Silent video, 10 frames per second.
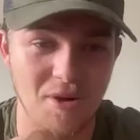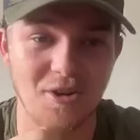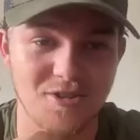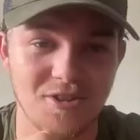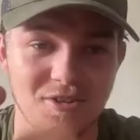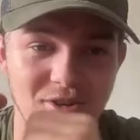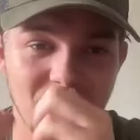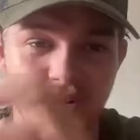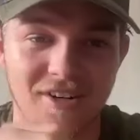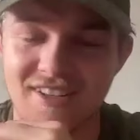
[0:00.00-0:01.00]
knocks at the
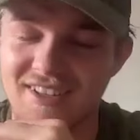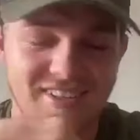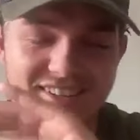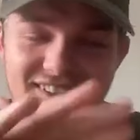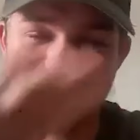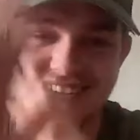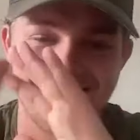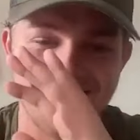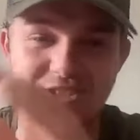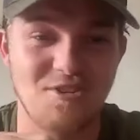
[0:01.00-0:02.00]
door,
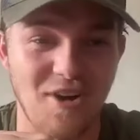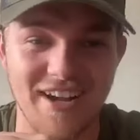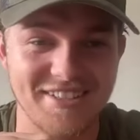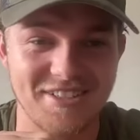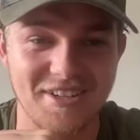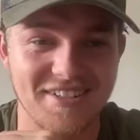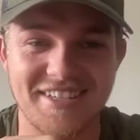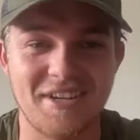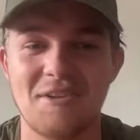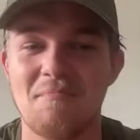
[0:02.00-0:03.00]
it's craziness.
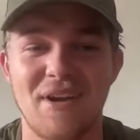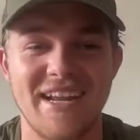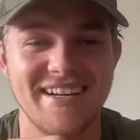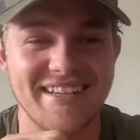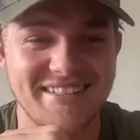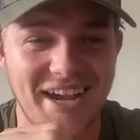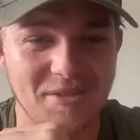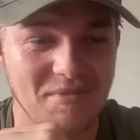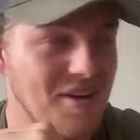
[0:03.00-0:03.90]
It completely takes me